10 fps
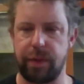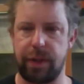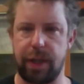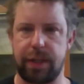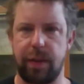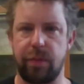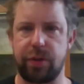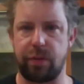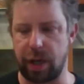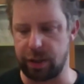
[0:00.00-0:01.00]
that
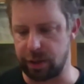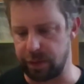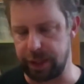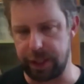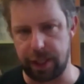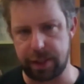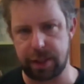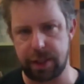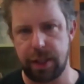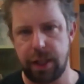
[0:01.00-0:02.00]
temperature range of the
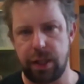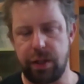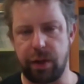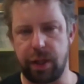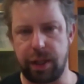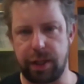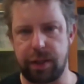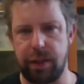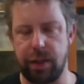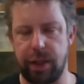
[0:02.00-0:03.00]
yeast, you're
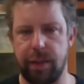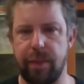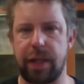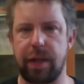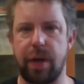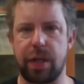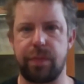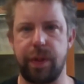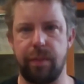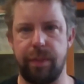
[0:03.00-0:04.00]
gonna make a much
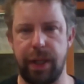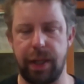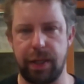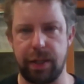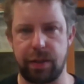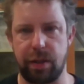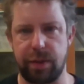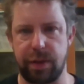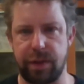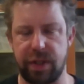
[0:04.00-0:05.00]
better beer in
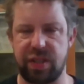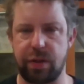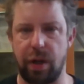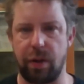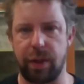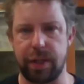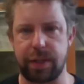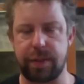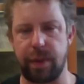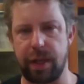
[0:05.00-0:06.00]
terms of the style
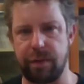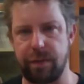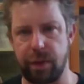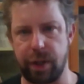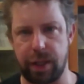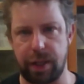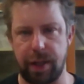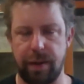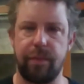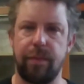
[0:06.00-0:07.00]
that's made for
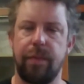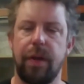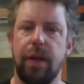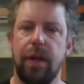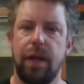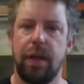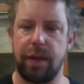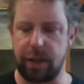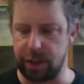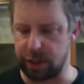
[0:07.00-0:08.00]

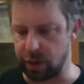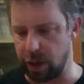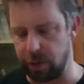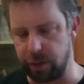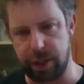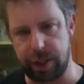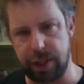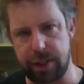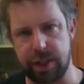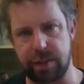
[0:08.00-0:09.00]
the style that the
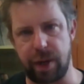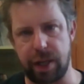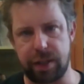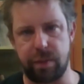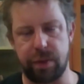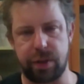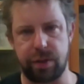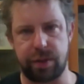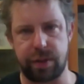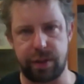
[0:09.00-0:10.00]
yeast is made to
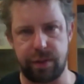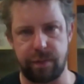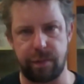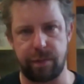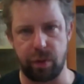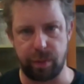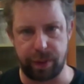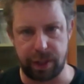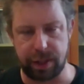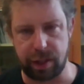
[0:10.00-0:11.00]
produce for the
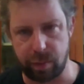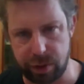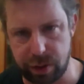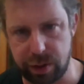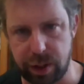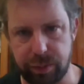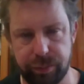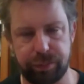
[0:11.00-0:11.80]
beer that you're producing.